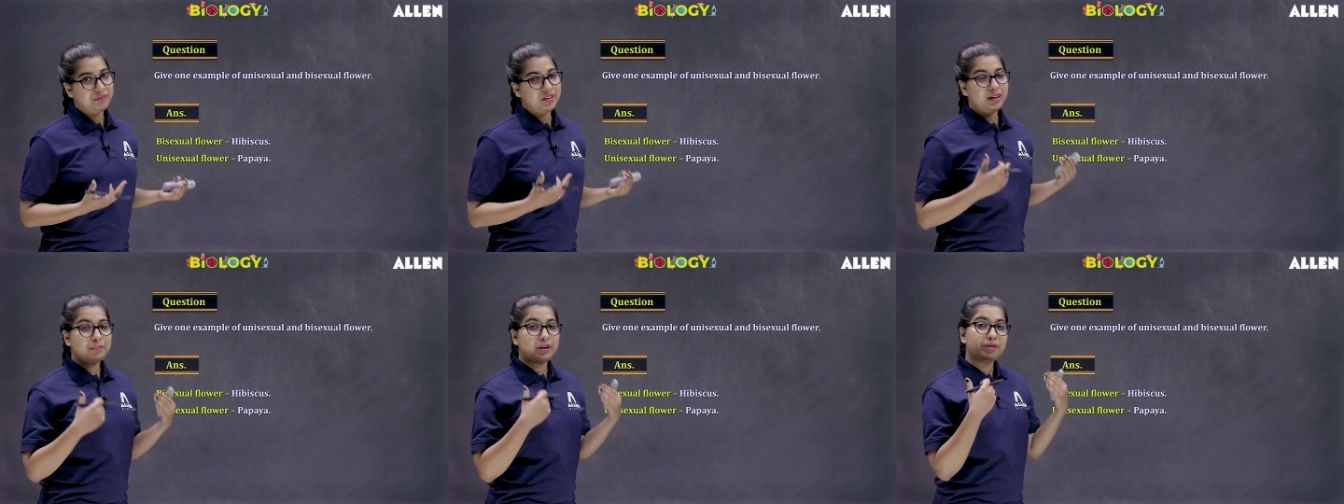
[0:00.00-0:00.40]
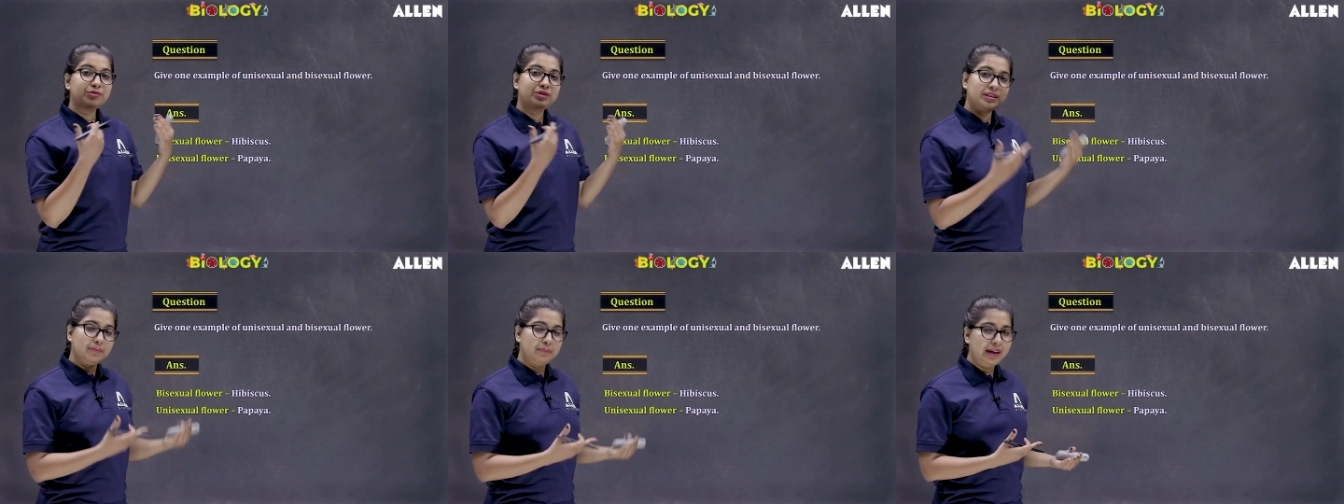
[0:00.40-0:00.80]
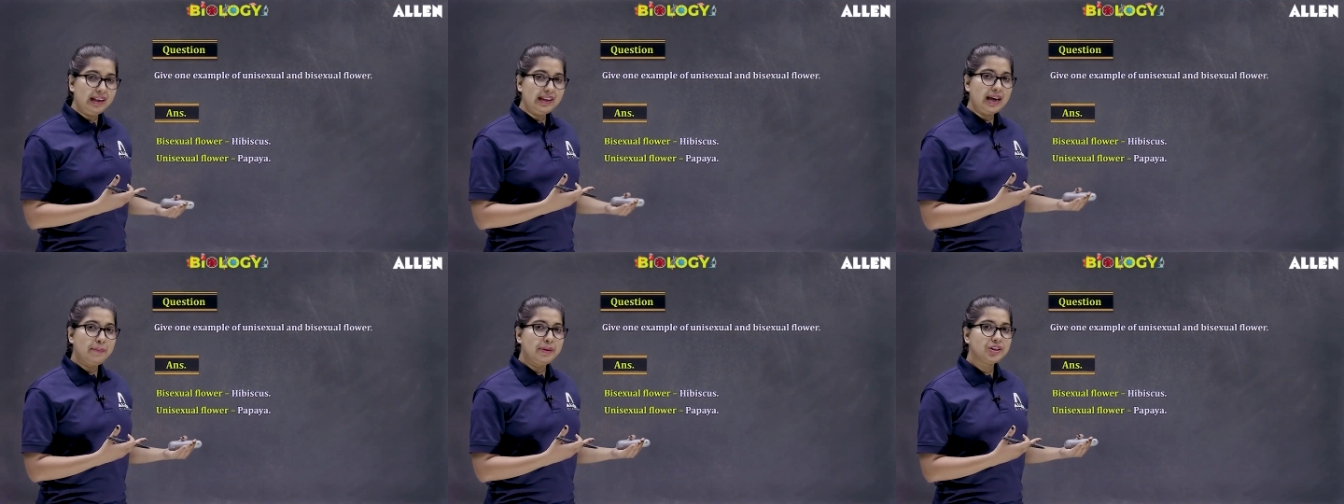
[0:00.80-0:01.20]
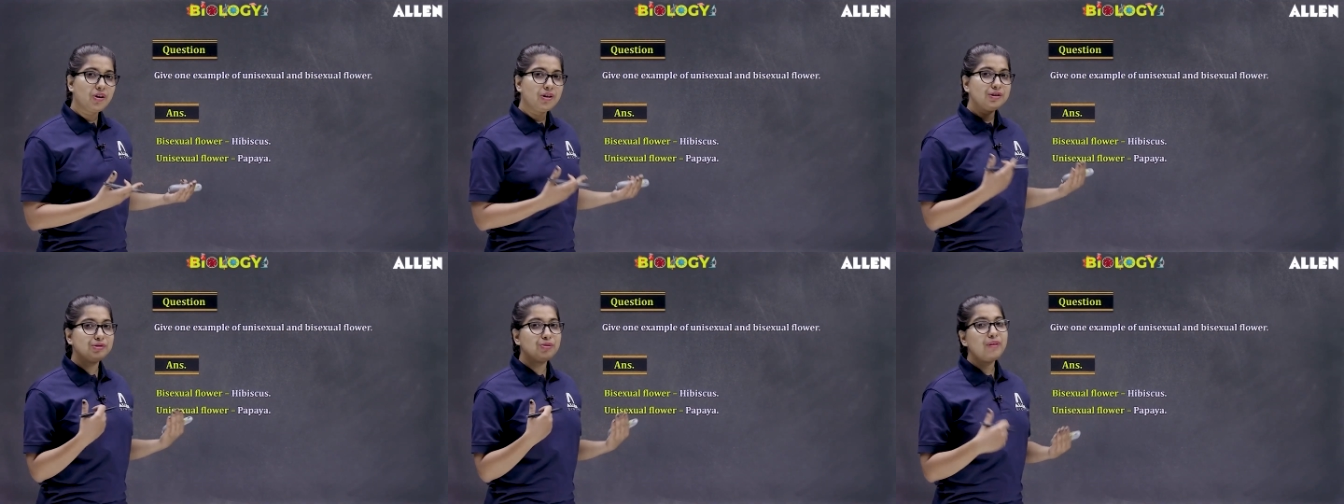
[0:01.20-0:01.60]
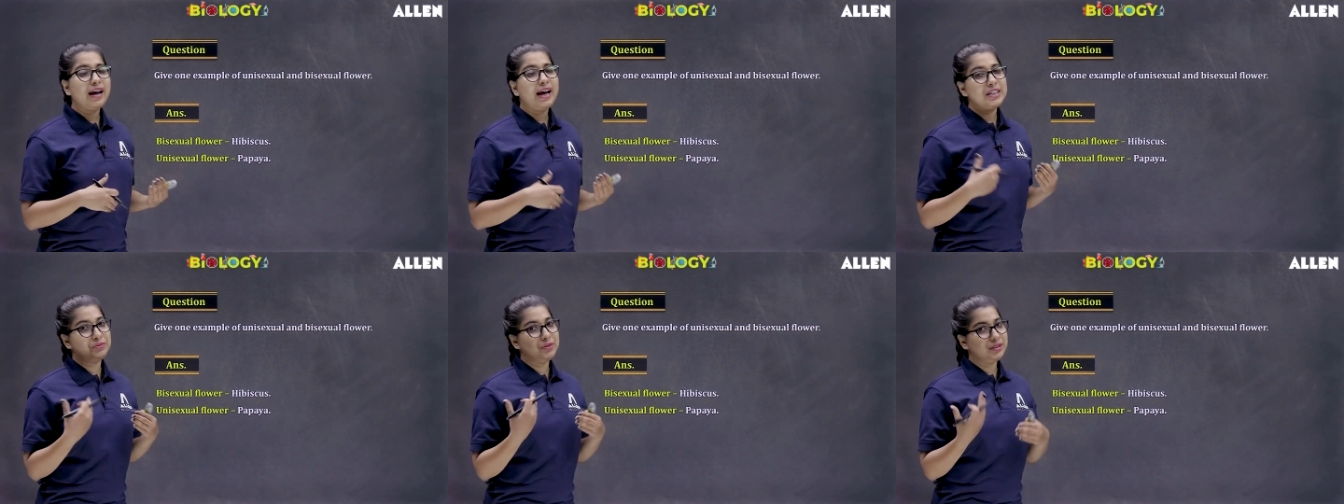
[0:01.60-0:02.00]
It produces male gamete also
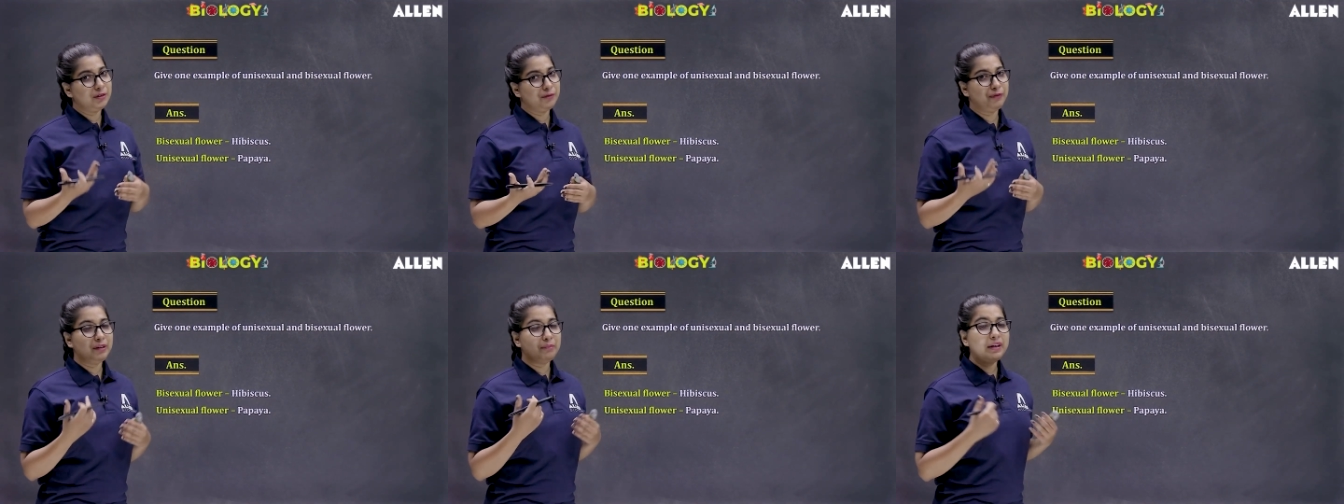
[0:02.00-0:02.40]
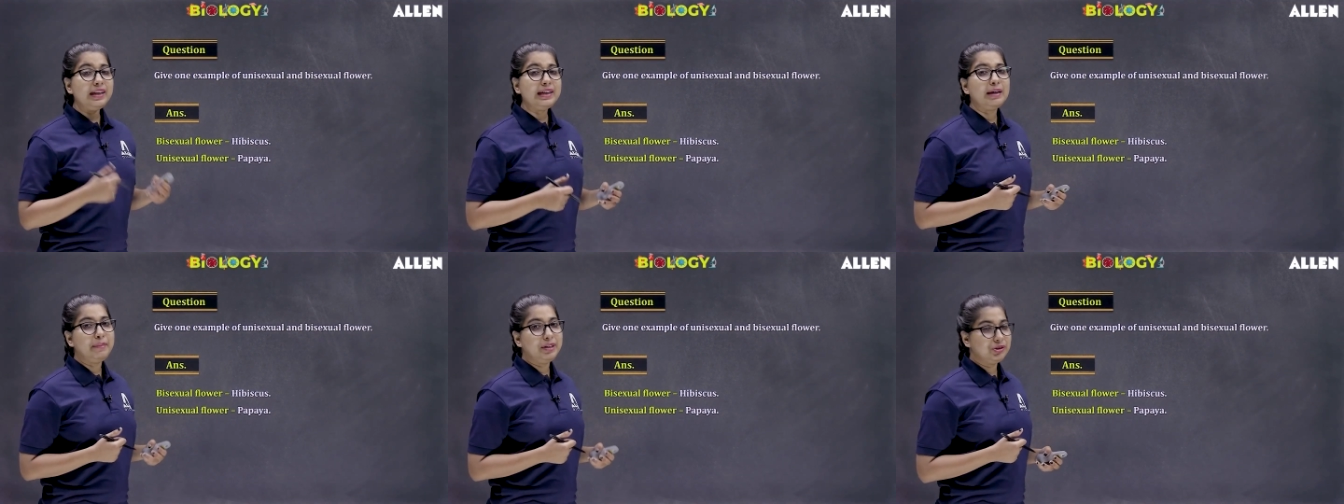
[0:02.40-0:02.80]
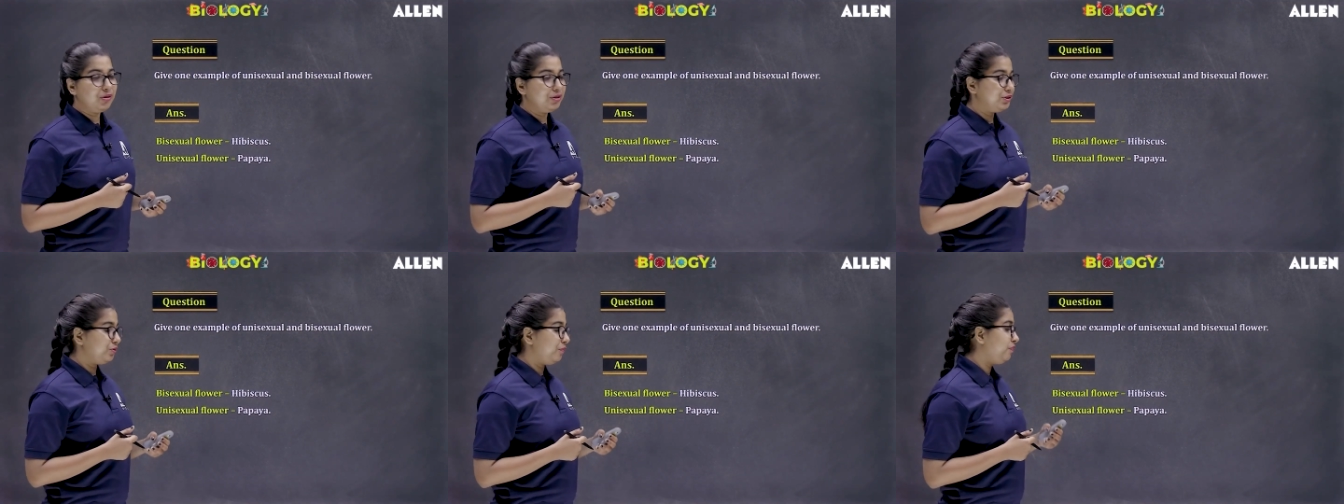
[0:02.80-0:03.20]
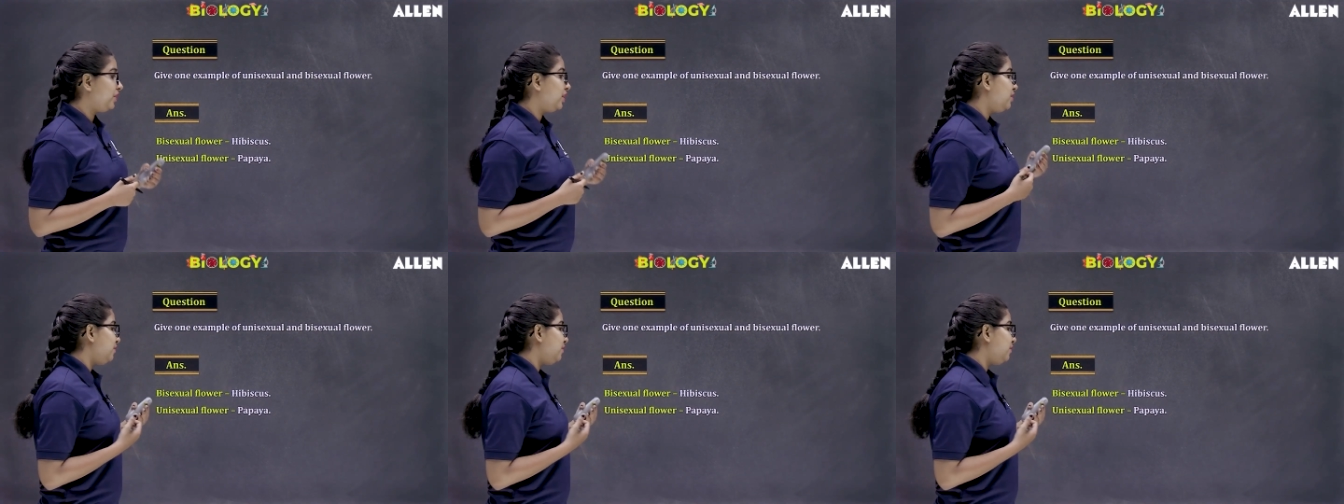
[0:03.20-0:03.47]
as well as the female gamete also.